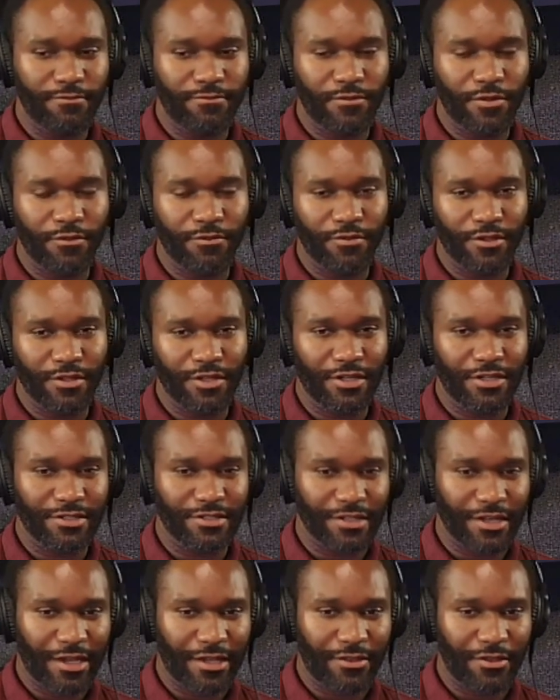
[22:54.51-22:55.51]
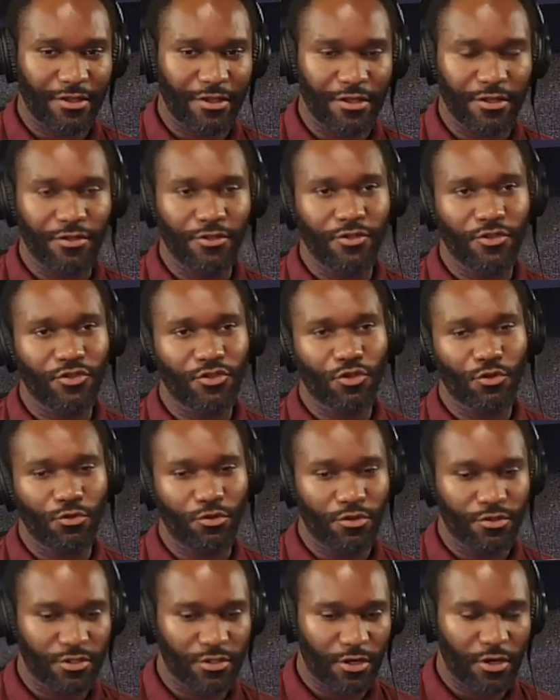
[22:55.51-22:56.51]
different things like the
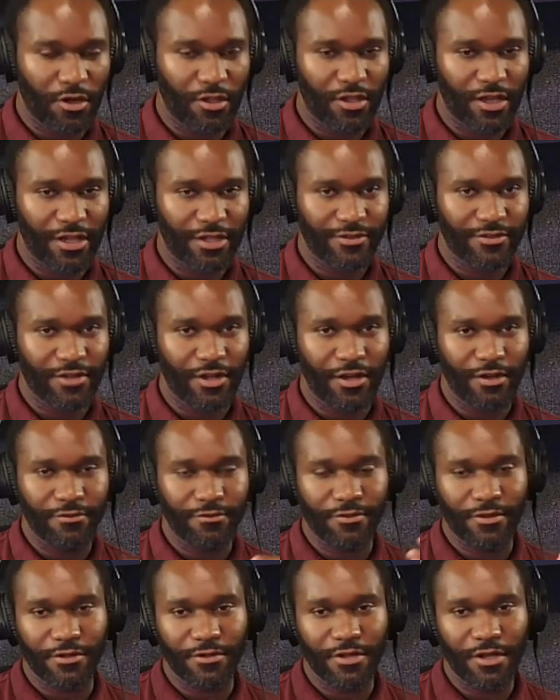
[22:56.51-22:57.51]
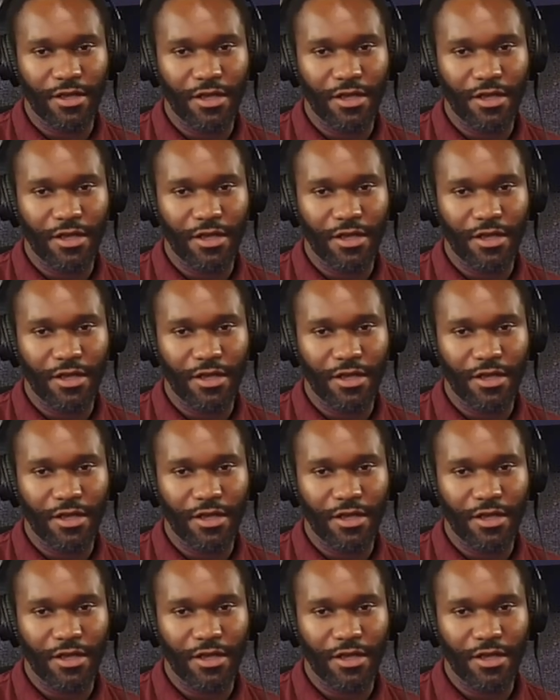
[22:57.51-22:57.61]
scooters and all that stuff, and